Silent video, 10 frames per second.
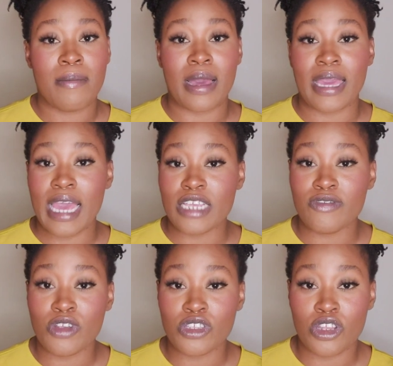my cash
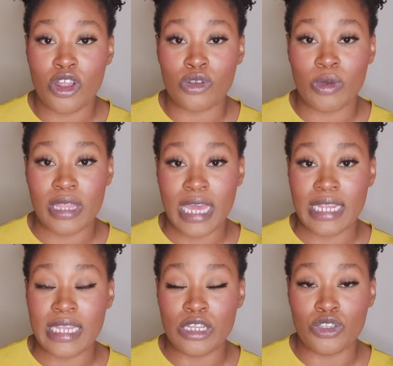flows are not where they
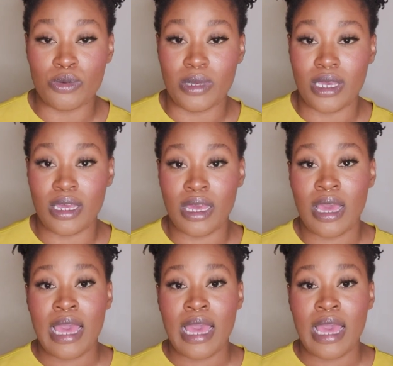need to be,